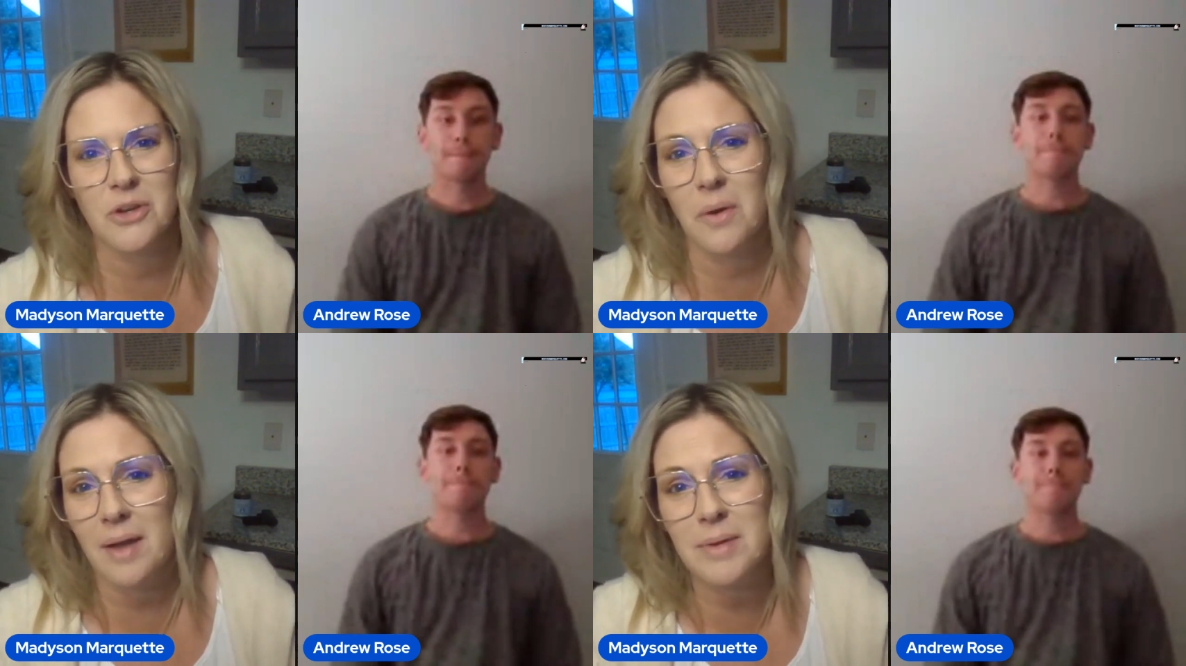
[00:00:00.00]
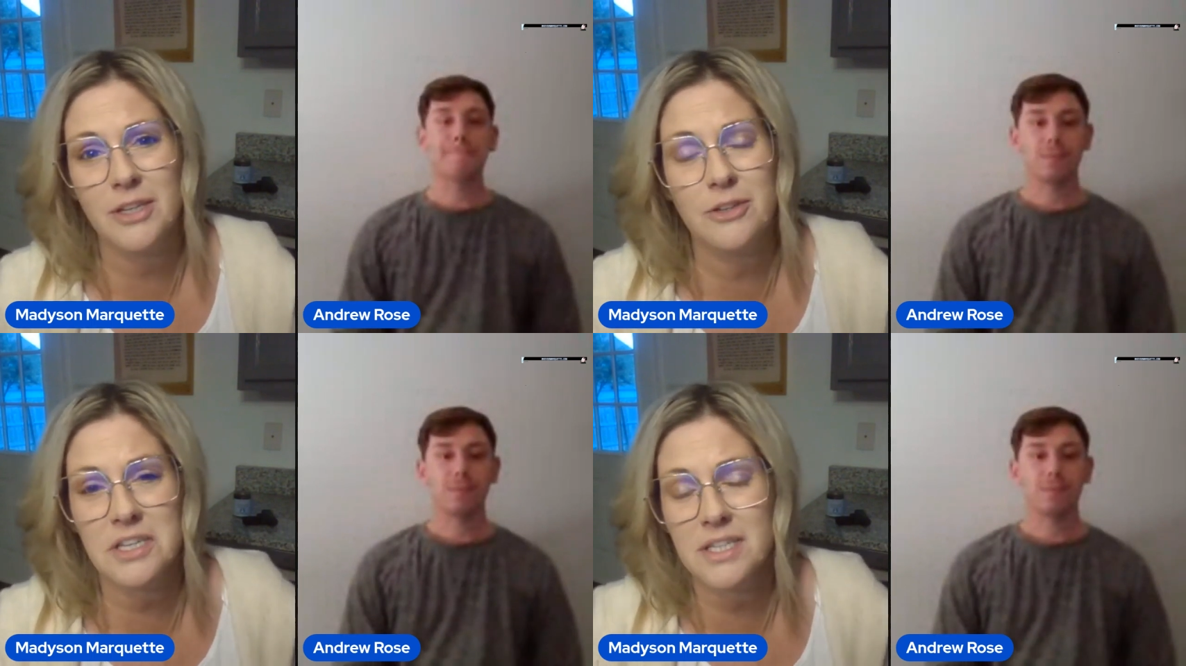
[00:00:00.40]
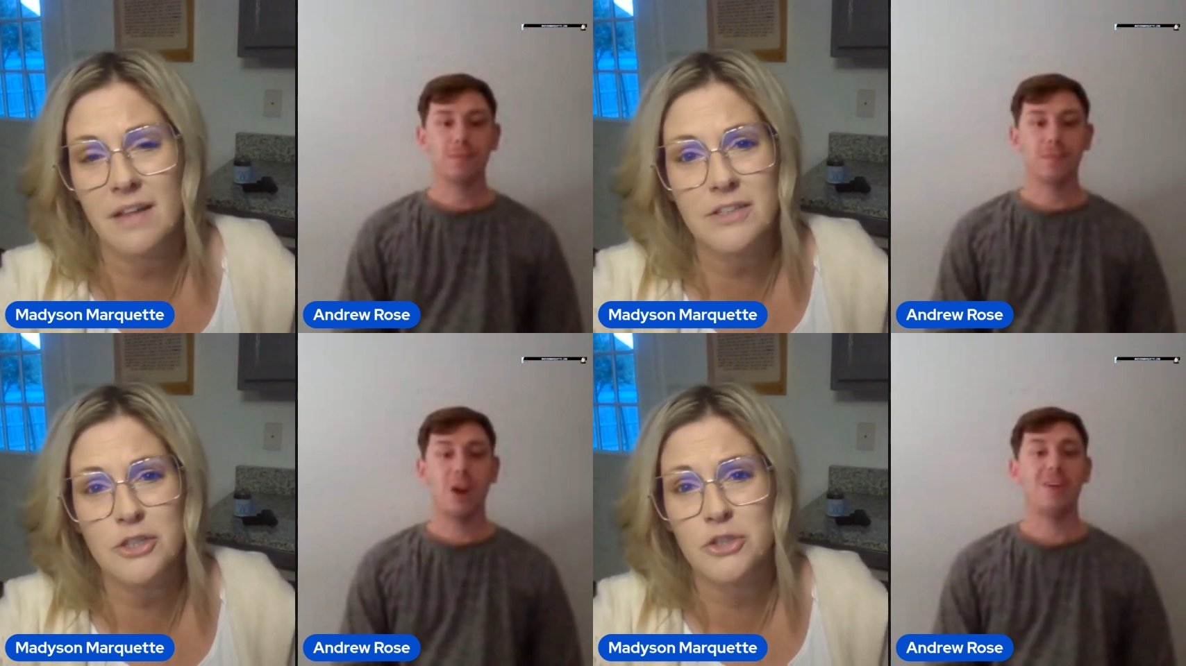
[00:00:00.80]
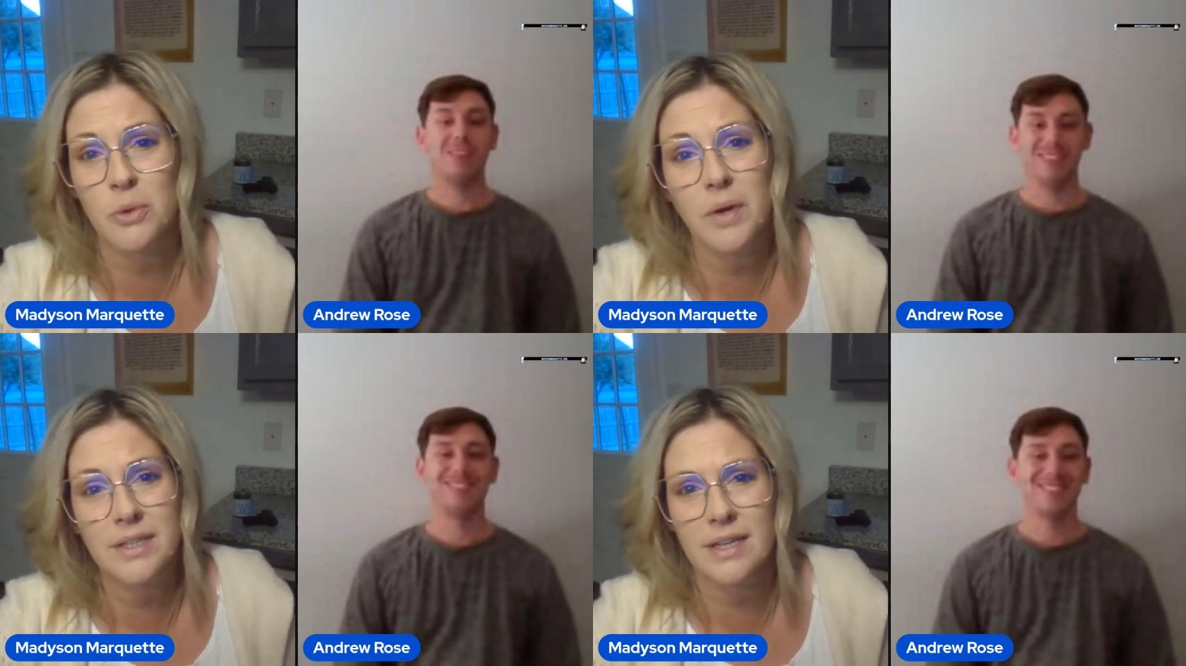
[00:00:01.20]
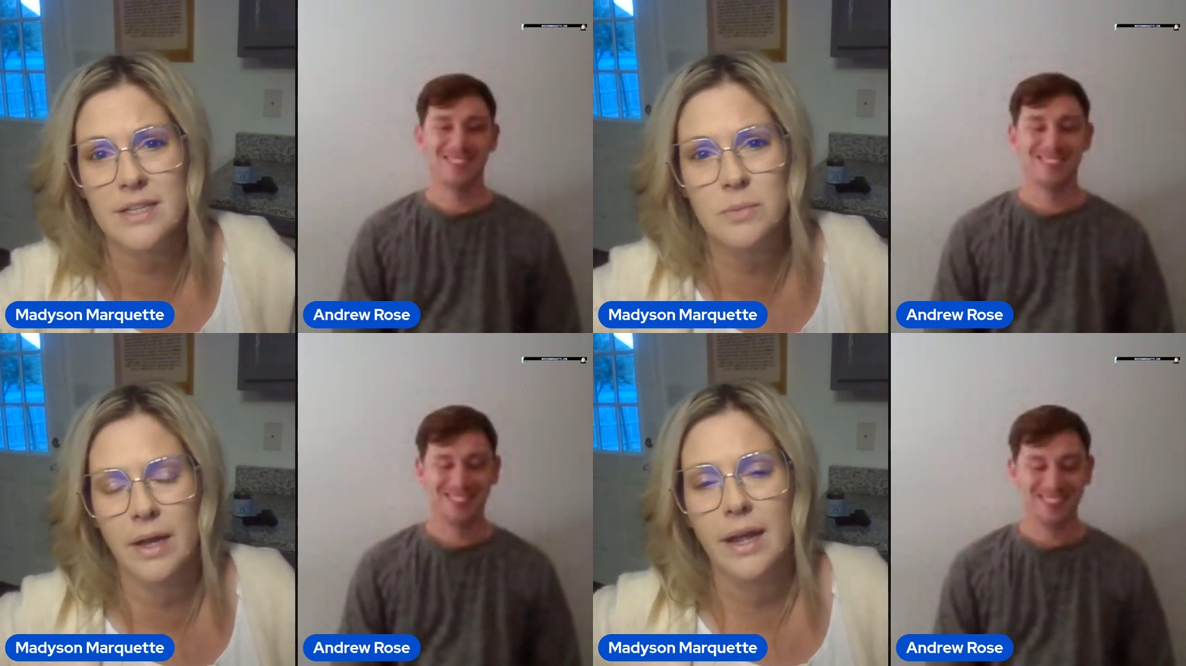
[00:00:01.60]
Speaker 1: So, I mean, you just tell us your story, tell
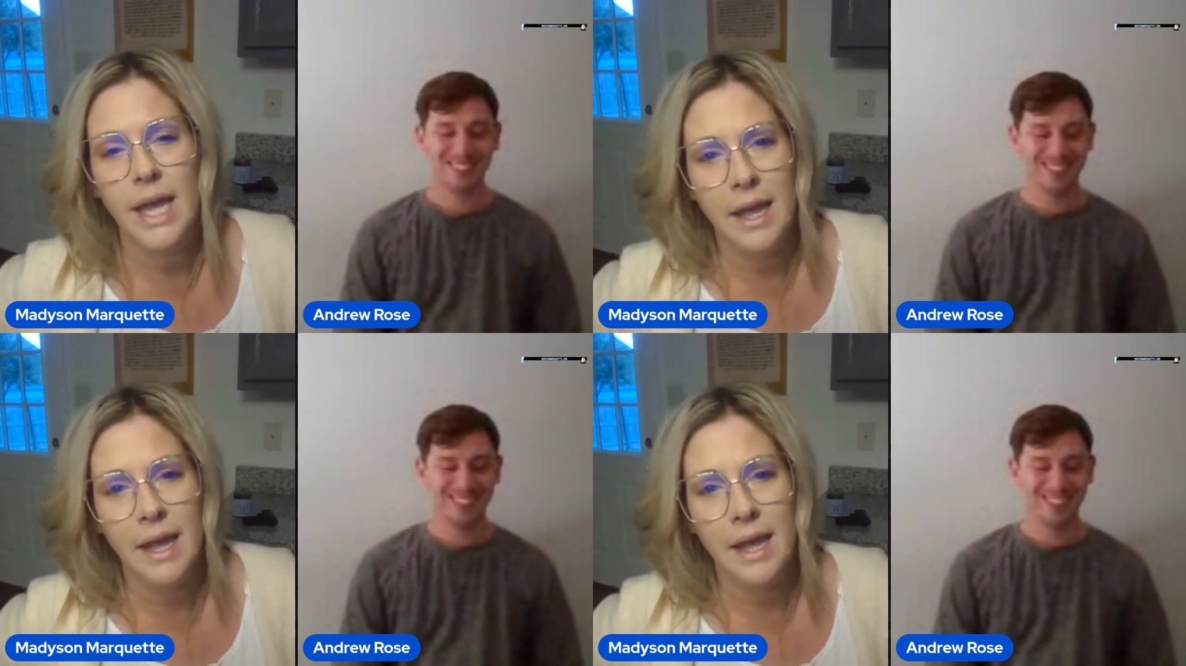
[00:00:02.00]
us what